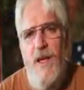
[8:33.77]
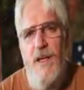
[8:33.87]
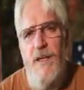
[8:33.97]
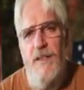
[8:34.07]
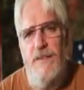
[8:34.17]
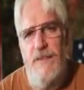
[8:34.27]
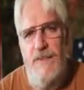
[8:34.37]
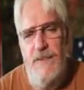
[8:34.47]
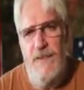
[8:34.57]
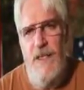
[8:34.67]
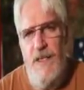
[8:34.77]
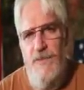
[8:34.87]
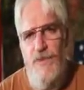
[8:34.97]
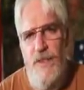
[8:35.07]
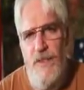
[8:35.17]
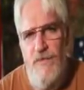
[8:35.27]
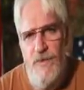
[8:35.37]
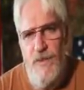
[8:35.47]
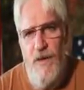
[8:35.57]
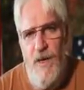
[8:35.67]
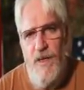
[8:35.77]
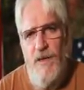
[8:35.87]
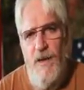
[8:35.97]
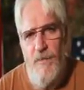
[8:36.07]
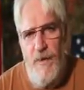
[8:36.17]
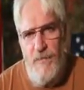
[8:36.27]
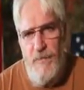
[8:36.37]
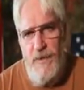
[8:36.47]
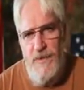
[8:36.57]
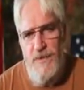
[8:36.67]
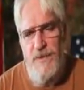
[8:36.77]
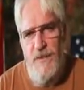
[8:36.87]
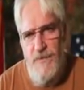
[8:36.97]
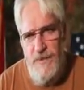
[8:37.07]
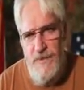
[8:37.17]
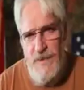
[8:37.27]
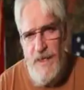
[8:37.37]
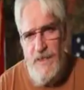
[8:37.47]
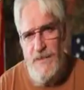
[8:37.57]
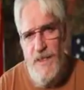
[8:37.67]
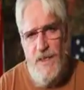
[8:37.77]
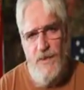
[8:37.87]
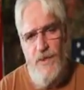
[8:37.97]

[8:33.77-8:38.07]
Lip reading: It is insane to even talk about budgets of this size.